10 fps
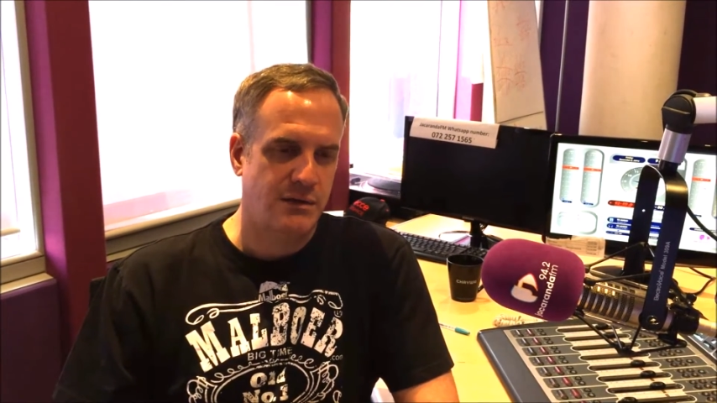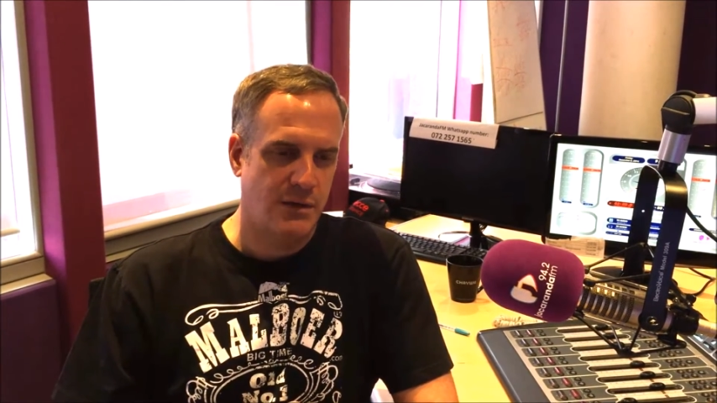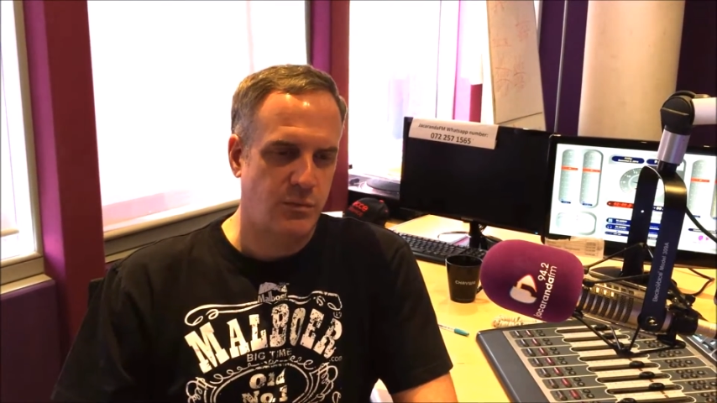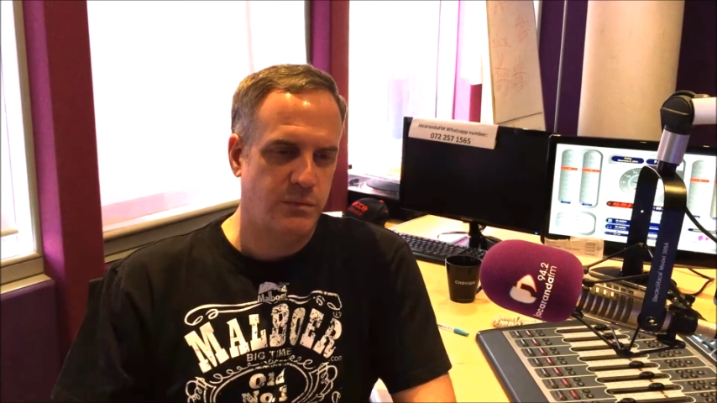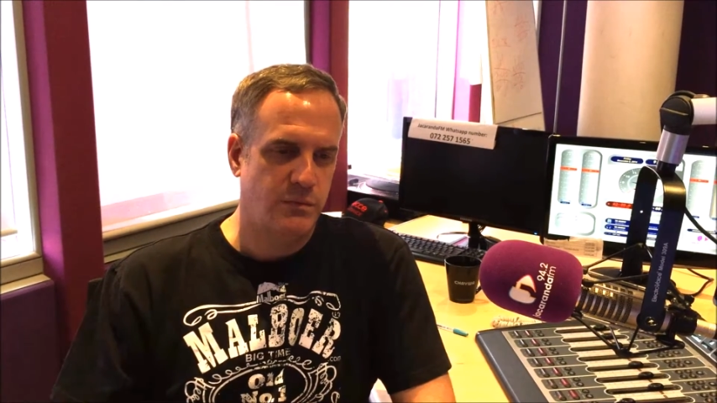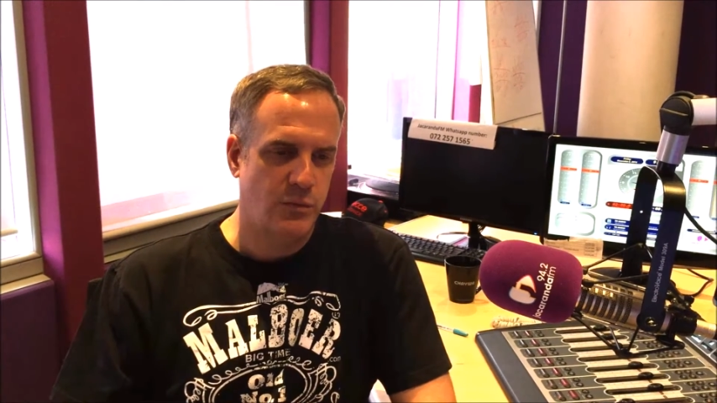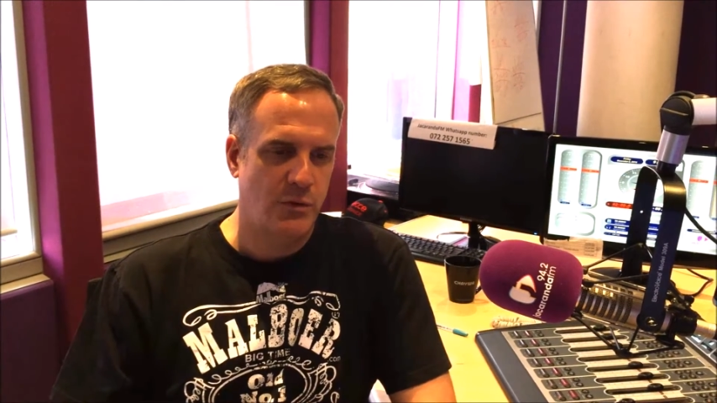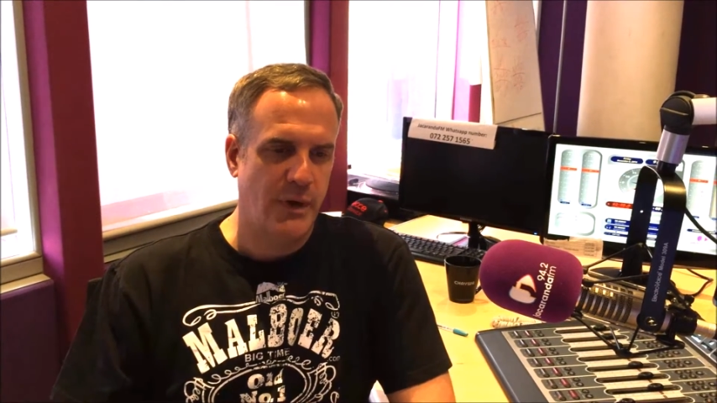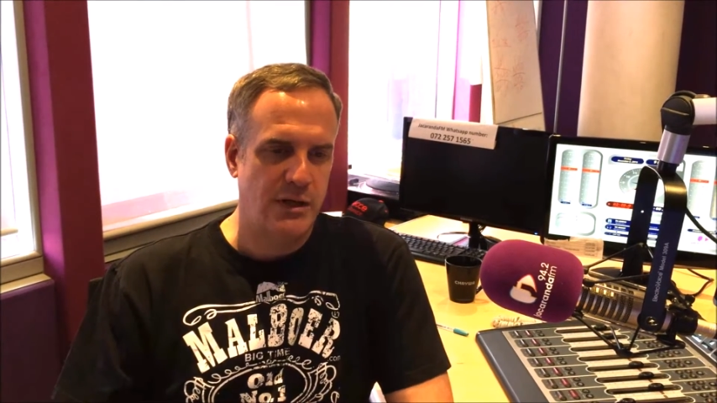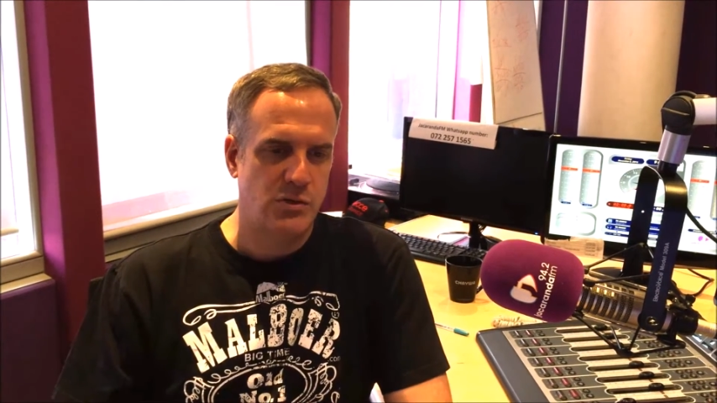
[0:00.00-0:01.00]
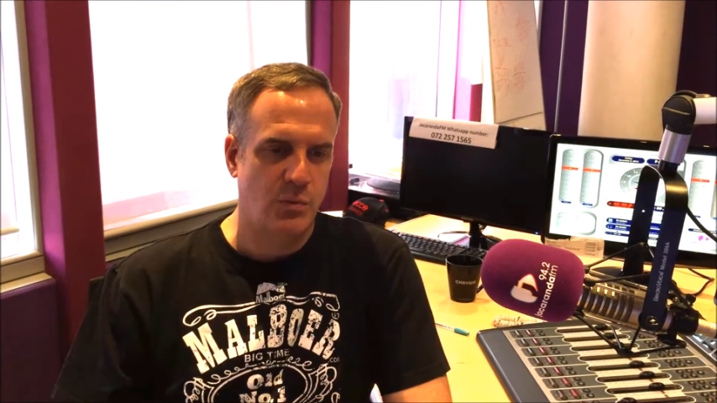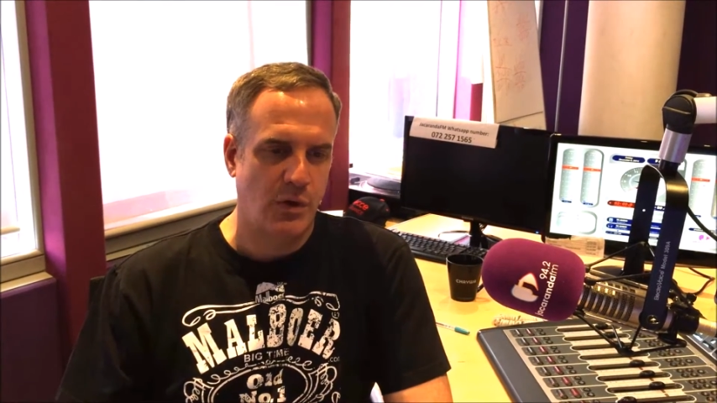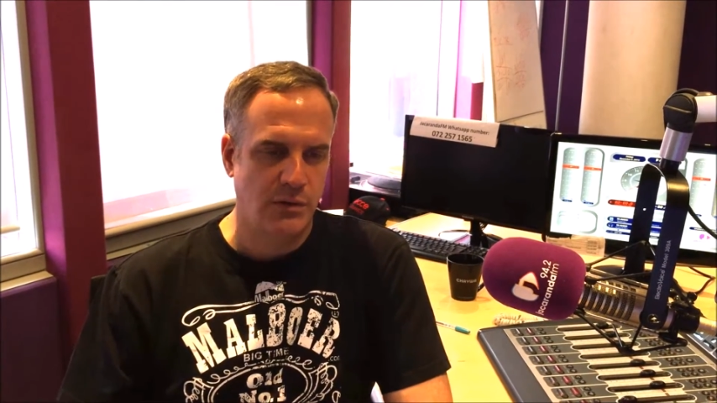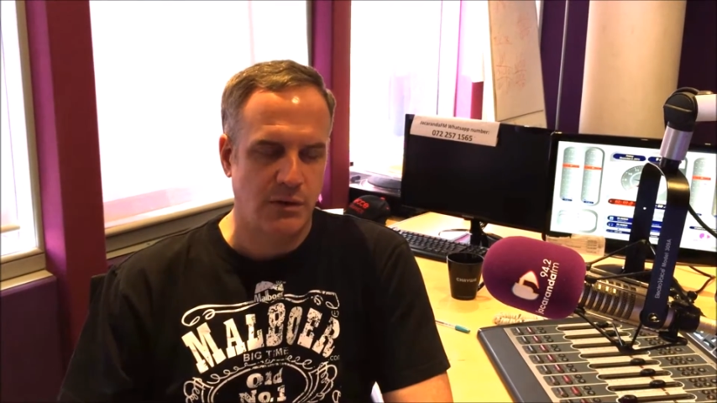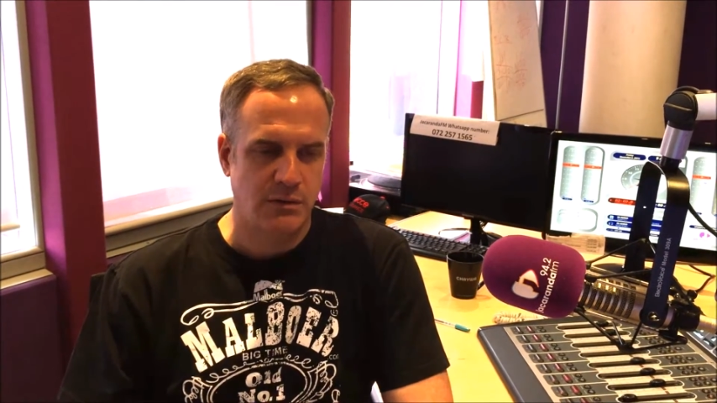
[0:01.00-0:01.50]
that were ready to
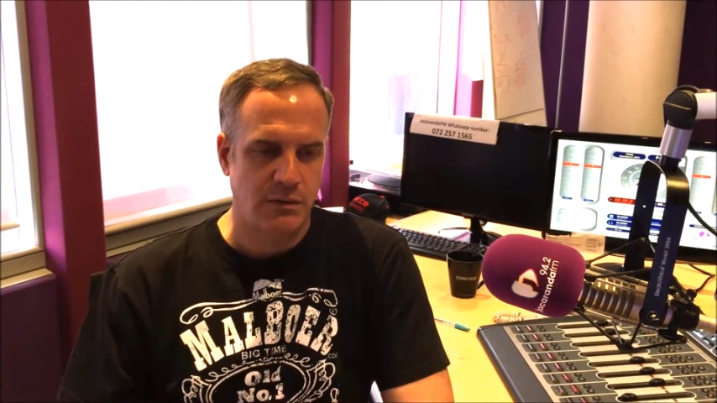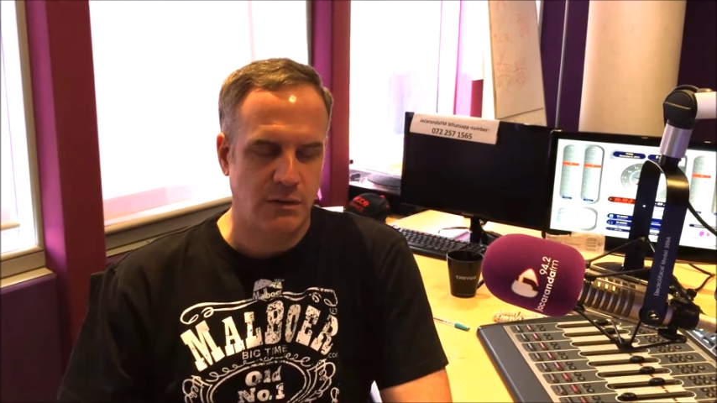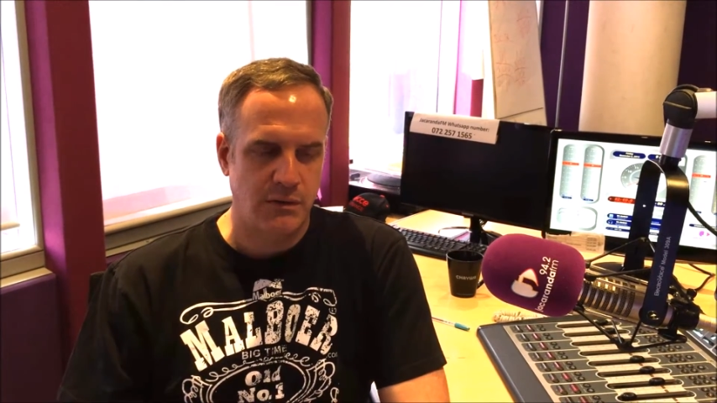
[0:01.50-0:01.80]
roll on